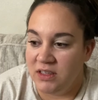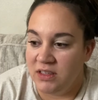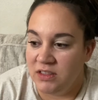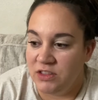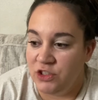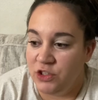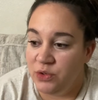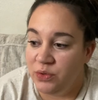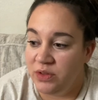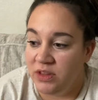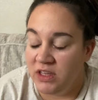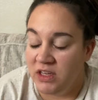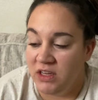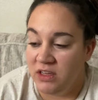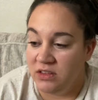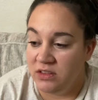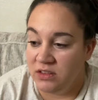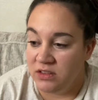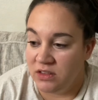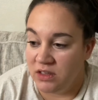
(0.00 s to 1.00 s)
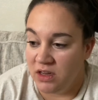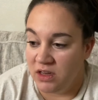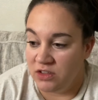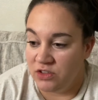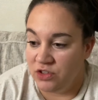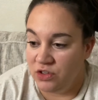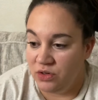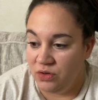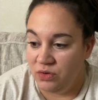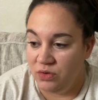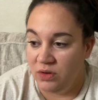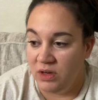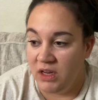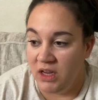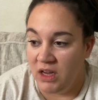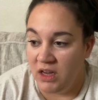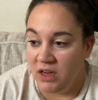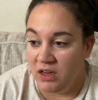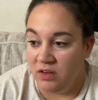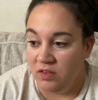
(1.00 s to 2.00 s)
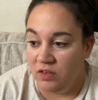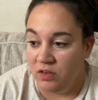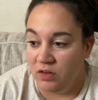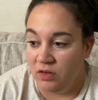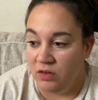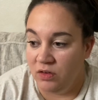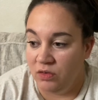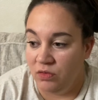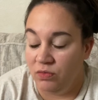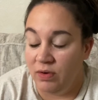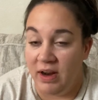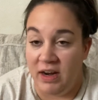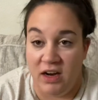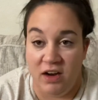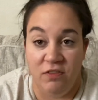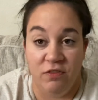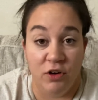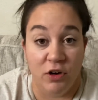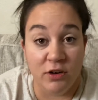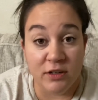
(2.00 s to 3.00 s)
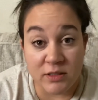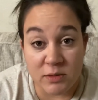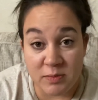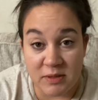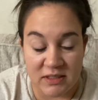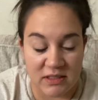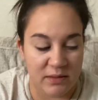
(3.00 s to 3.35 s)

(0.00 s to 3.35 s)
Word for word: do things to get ready for Christmas